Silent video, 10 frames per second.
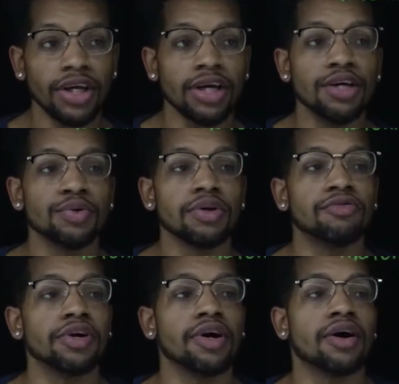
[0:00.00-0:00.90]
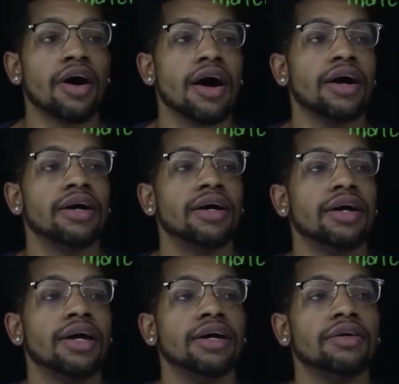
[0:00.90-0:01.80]
is we can figure out, all right,
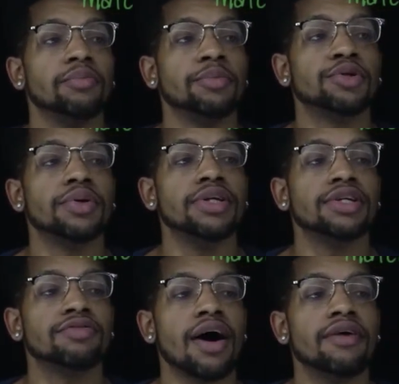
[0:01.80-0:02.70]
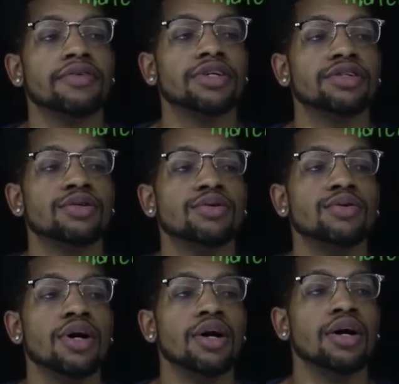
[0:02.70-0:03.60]
between this 5 and this
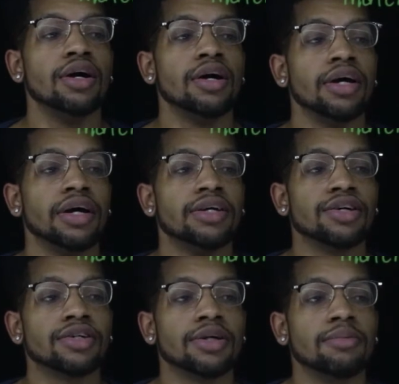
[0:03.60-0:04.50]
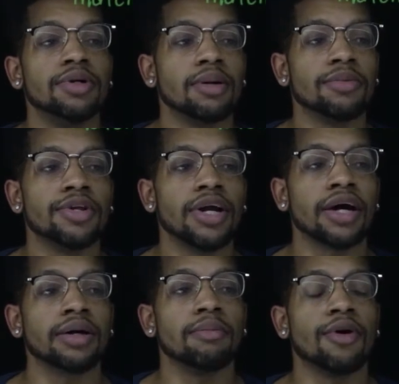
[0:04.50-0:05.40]
2, is there some number that
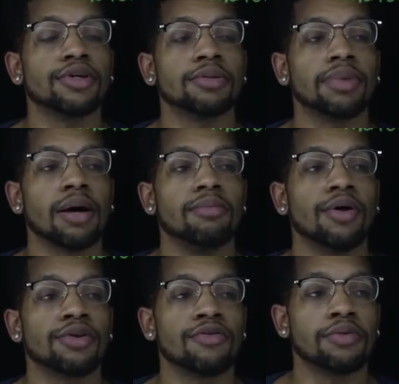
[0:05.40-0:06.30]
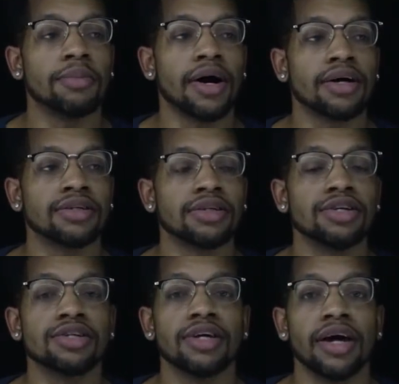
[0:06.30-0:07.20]
I can multiply both of them by
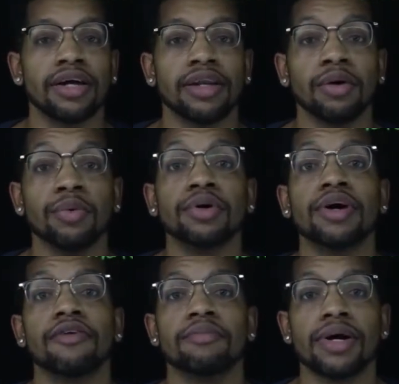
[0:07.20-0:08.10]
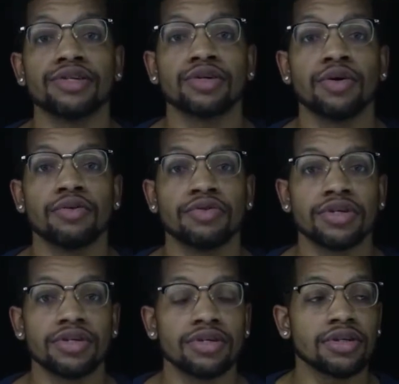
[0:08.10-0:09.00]
such that they will have matching
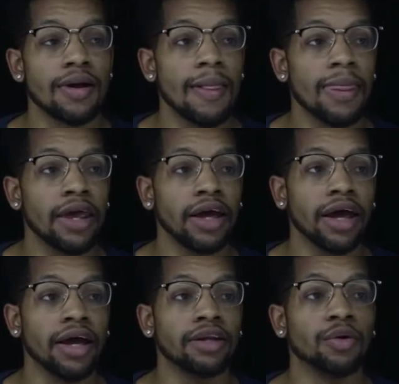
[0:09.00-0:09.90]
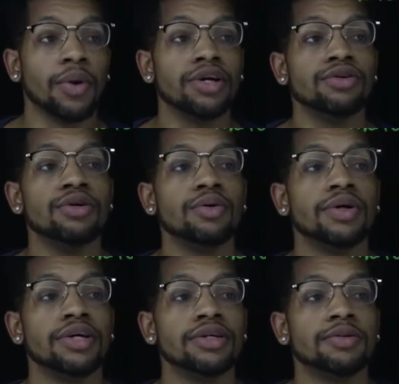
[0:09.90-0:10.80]
coefficients? And the way you do
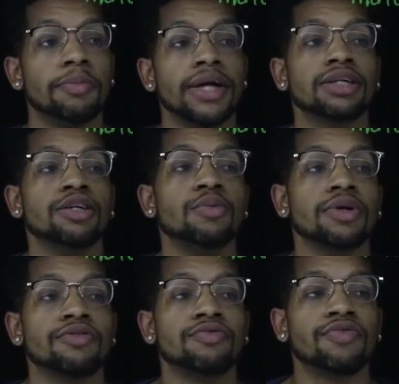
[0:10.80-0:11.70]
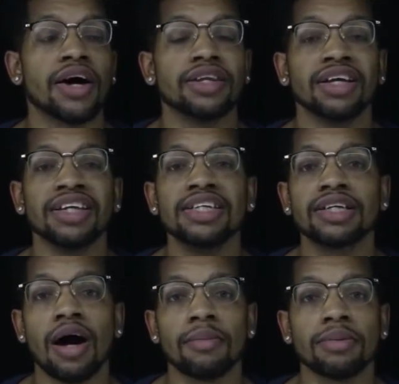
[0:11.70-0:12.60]
it is basically you want to find the
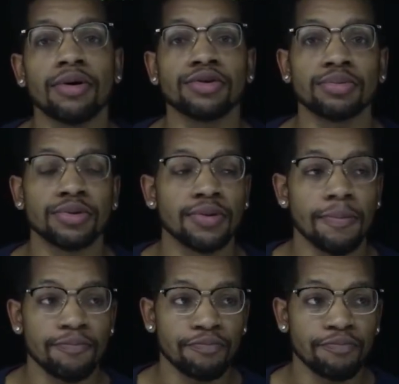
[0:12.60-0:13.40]
least common multiple.